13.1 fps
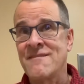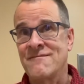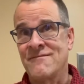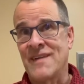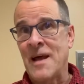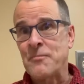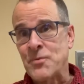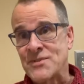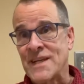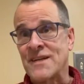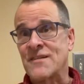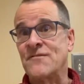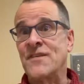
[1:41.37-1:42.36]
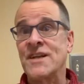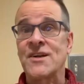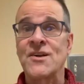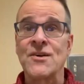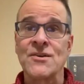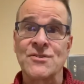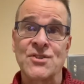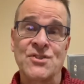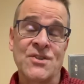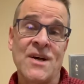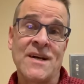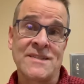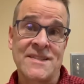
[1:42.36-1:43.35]
vinegar
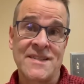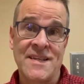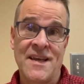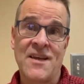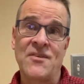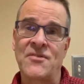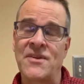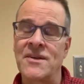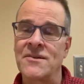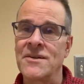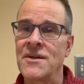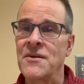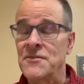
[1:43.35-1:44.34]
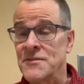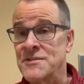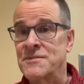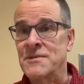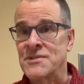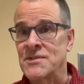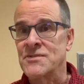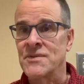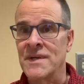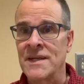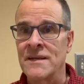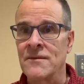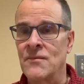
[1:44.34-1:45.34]
shots healthier, they're supposed to
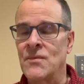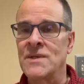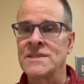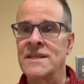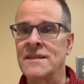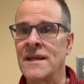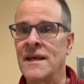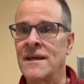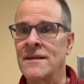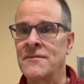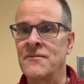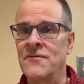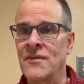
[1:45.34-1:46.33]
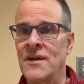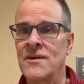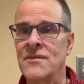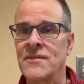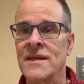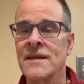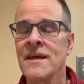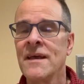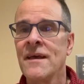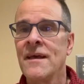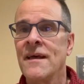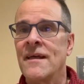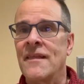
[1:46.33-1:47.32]
drink it once a day for healthy.
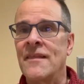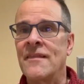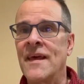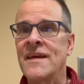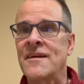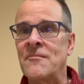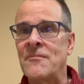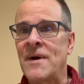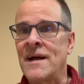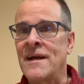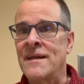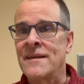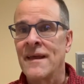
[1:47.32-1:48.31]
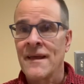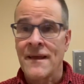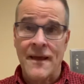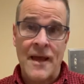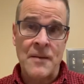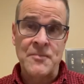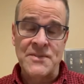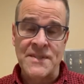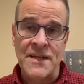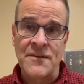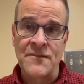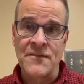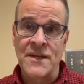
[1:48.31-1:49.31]
They combined apple
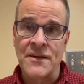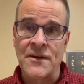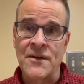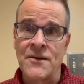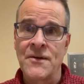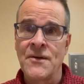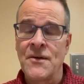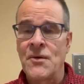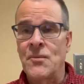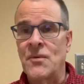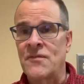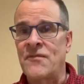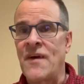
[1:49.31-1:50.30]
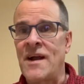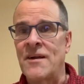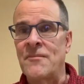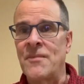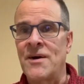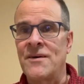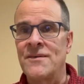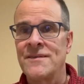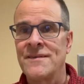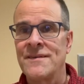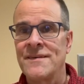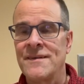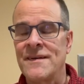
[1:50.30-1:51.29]
cider vinegar with Fireball.
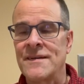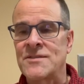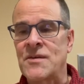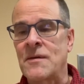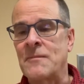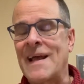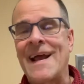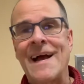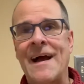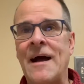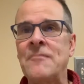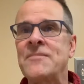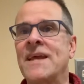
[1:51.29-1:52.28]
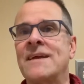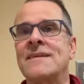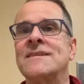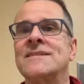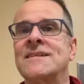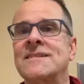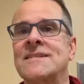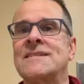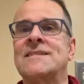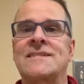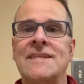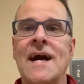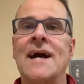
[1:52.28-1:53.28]
And so I'm like, I'm taking this as a
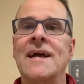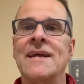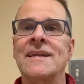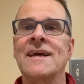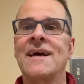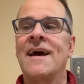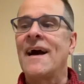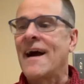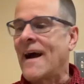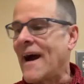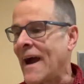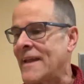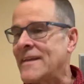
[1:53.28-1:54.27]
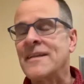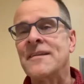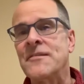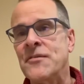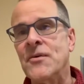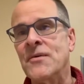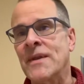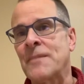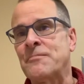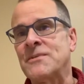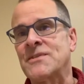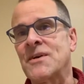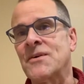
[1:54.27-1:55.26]
sign. I need to do an
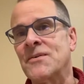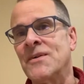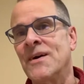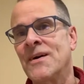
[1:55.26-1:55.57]
episode